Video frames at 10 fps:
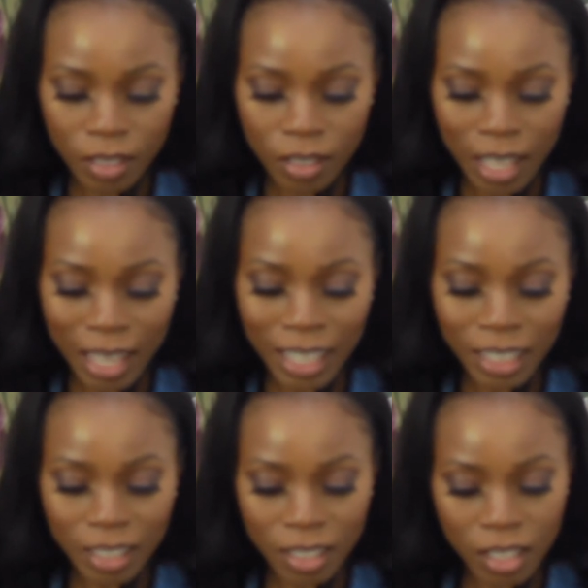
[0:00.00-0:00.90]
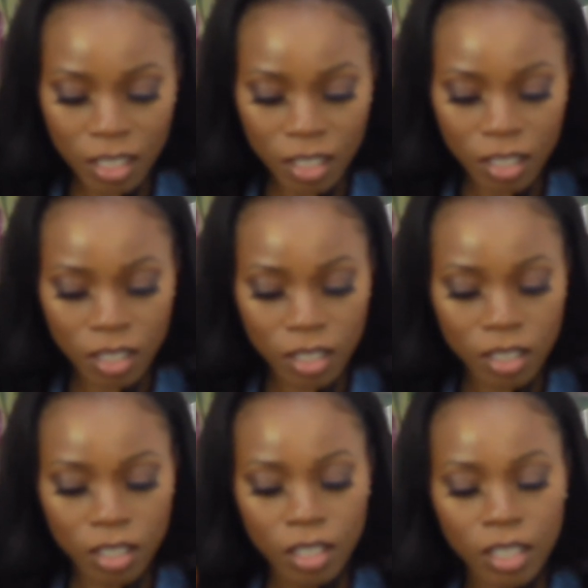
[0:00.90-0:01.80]
8.
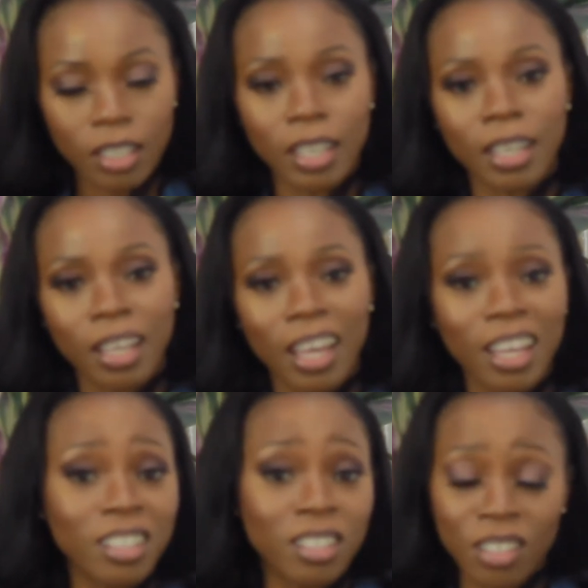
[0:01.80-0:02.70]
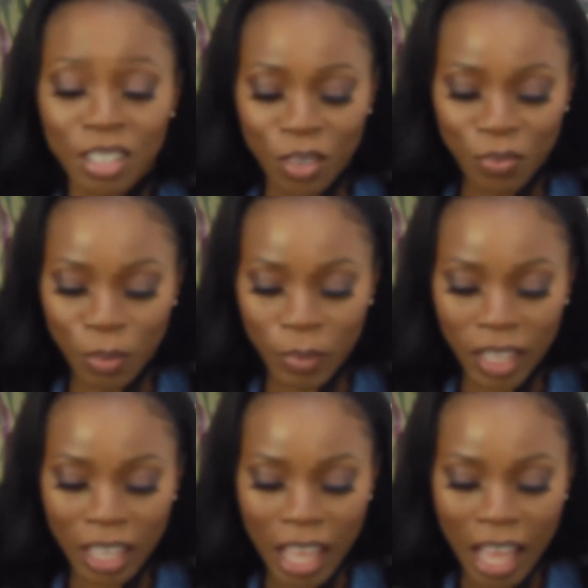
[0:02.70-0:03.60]
Yeah, 8 is good enough for me.
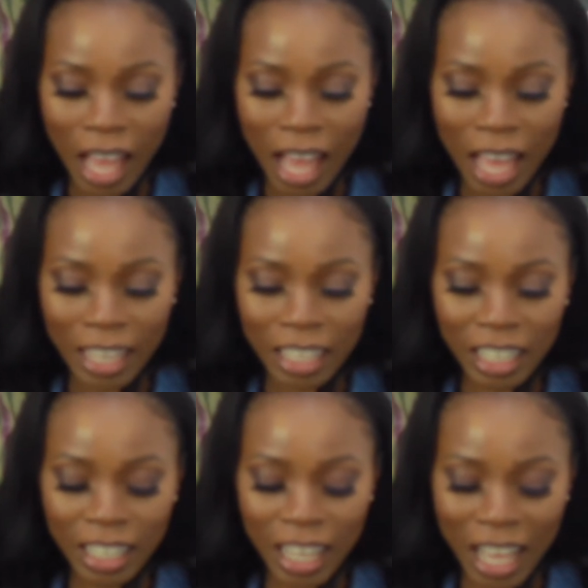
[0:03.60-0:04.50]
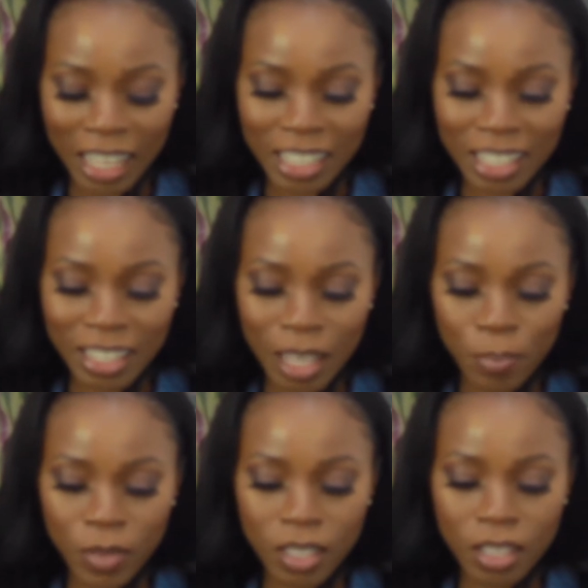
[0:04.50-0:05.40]
I click
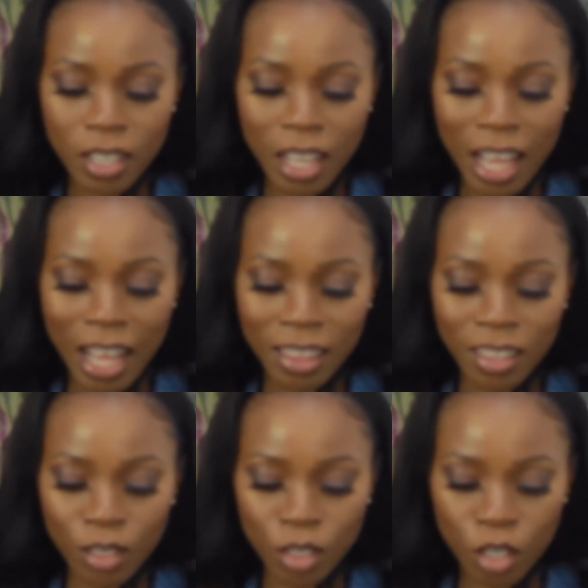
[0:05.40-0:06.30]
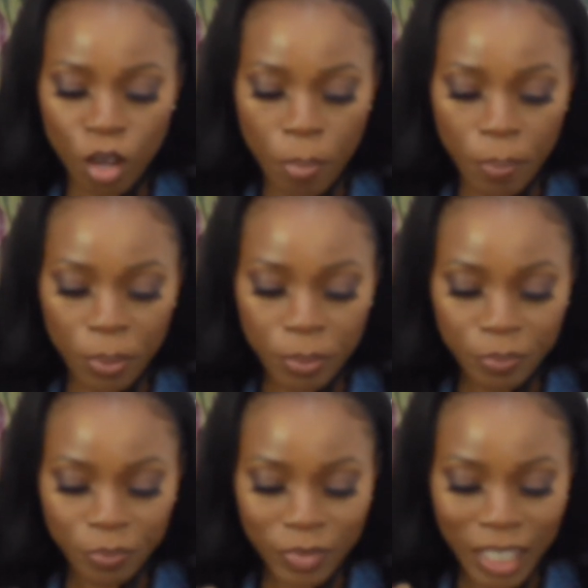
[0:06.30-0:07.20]
accept at the top
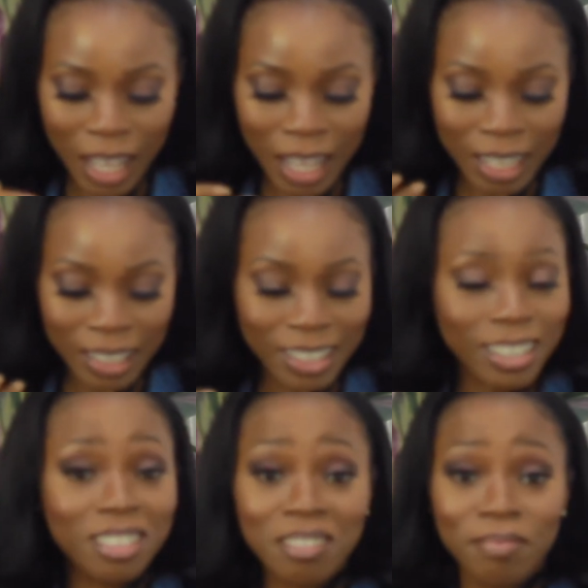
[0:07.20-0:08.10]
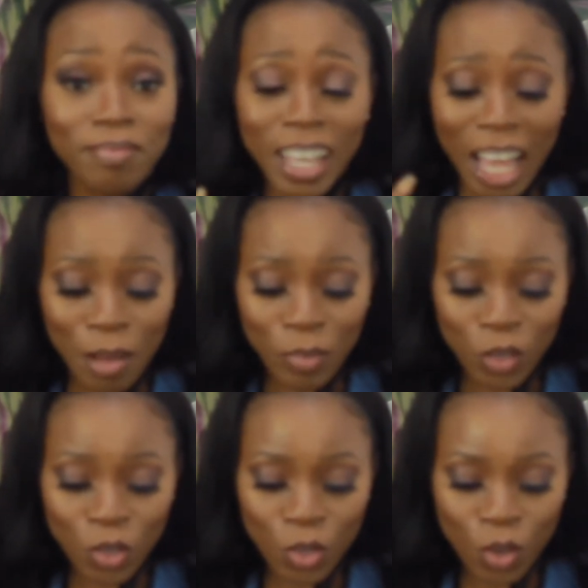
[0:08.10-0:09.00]
and I'm
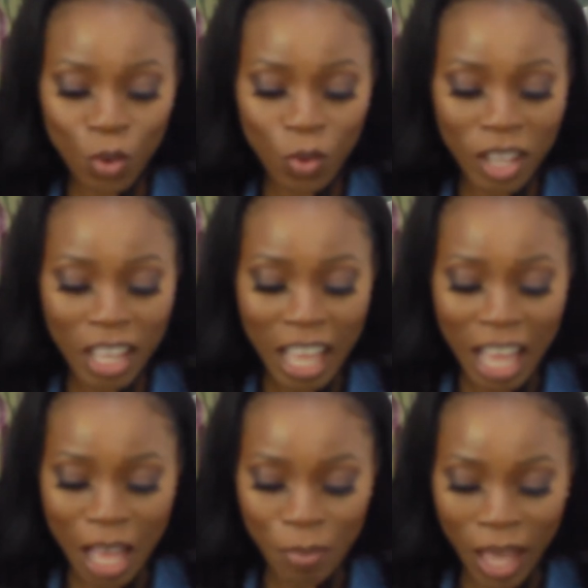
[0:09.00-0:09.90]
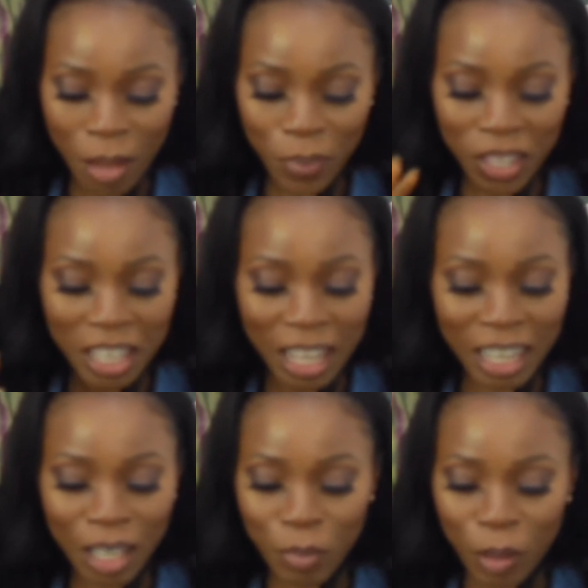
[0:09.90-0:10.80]
good to go. I'm happy. I
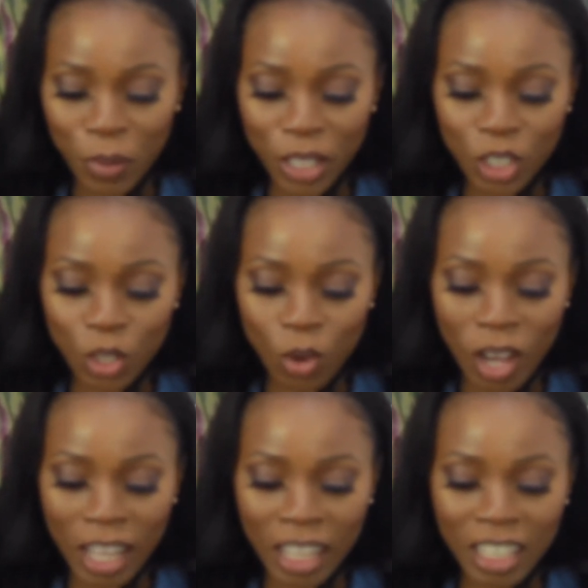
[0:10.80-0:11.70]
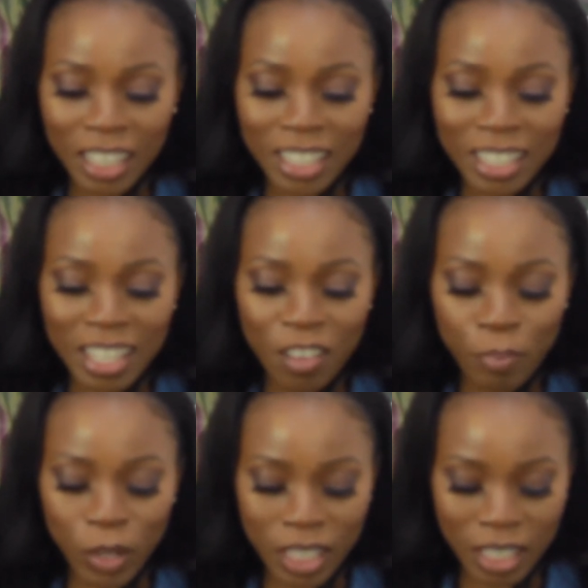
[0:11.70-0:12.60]
like my picture. I click the save
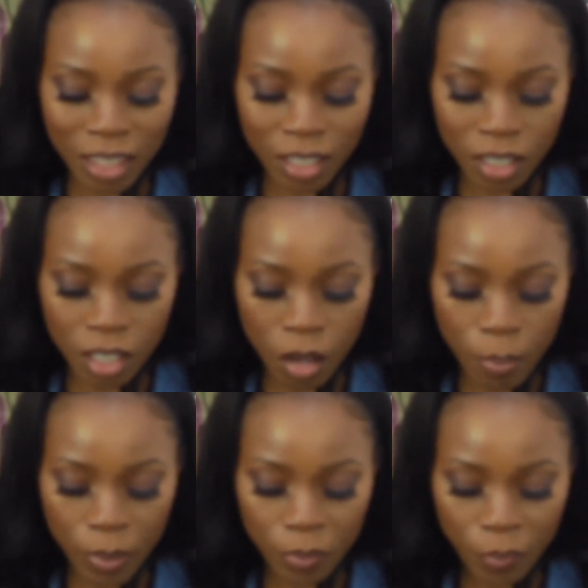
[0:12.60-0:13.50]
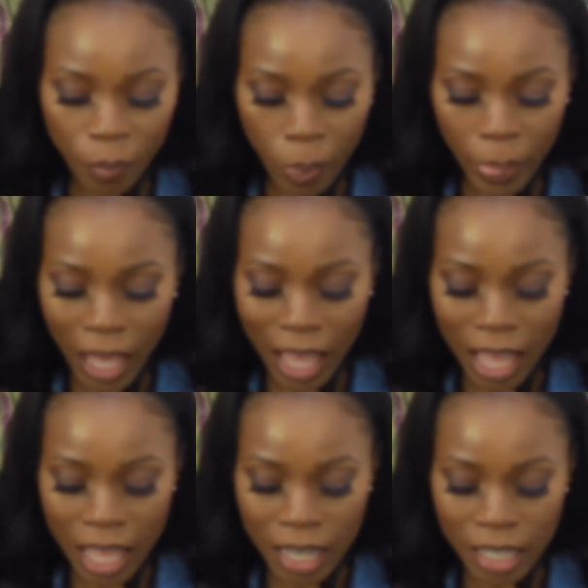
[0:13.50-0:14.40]
button at the top
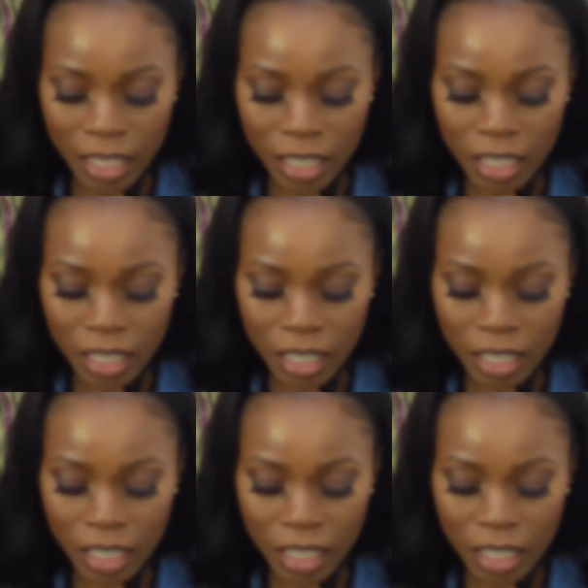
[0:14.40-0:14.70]
and